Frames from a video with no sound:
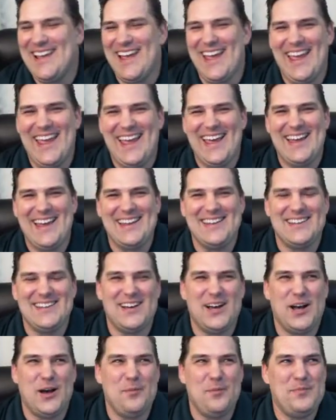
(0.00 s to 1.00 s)

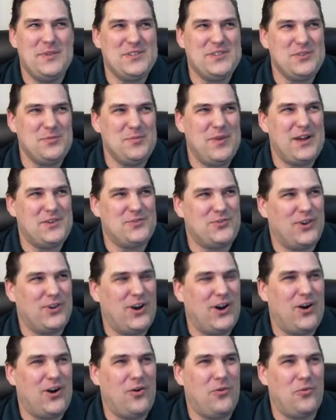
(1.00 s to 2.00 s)
Mr.
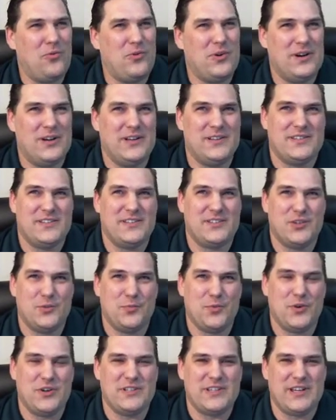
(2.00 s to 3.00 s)
Madrigal was the
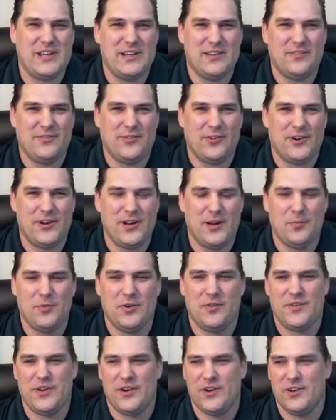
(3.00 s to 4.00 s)
superintendent for a number
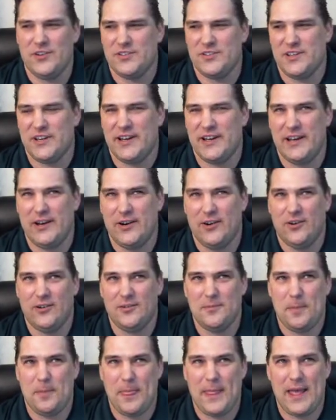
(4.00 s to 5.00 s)
of years here
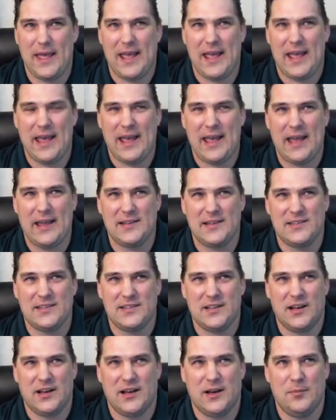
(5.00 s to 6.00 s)
at
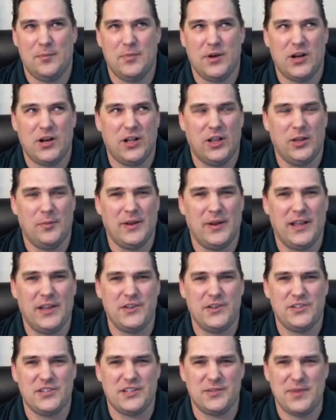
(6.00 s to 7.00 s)
McCollum. And I
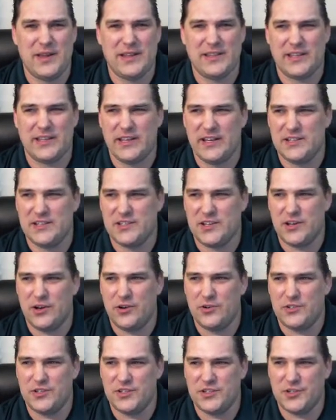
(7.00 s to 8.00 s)
used to make the kids go
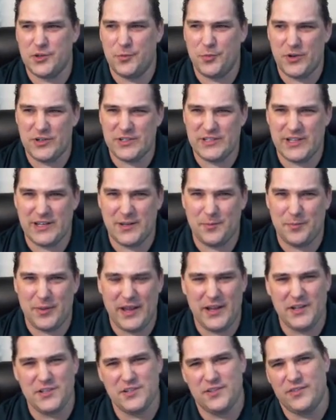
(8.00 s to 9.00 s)
to the superintendent
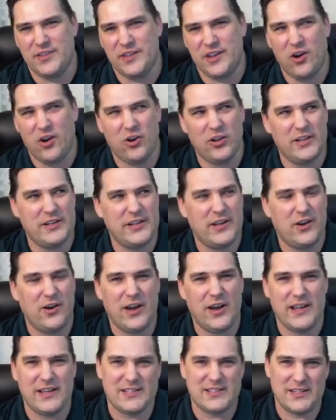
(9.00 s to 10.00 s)
page of the
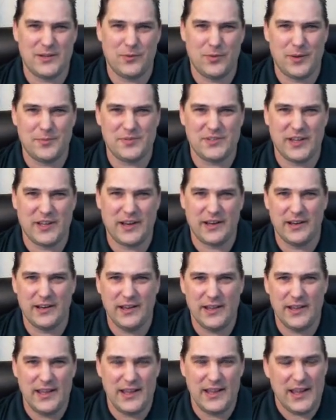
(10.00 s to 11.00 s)
Harlandale ISD website.
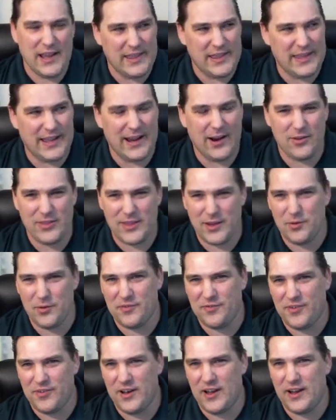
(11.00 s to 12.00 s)
And there they would
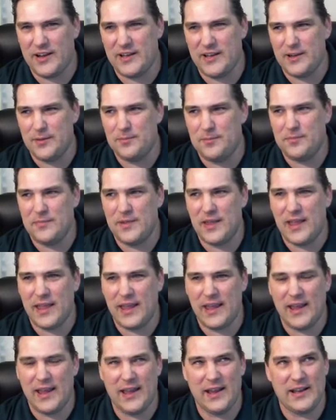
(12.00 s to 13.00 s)
find him,
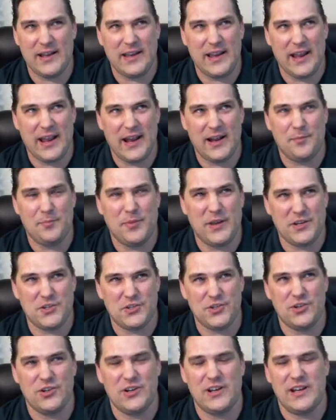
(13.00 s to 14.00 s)
and he had a
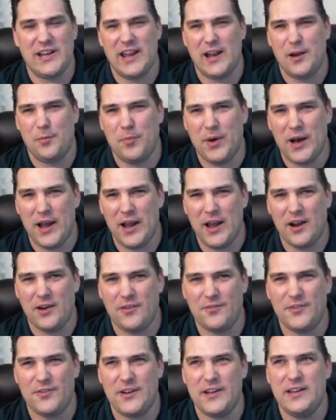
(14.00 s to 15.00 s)
picture, and he had a
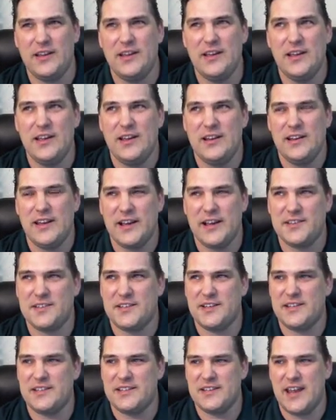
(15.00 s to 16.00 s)
biography next
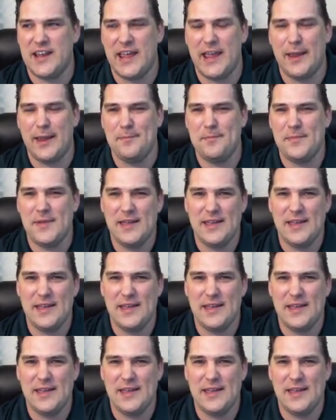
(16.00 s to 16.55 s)
to his name.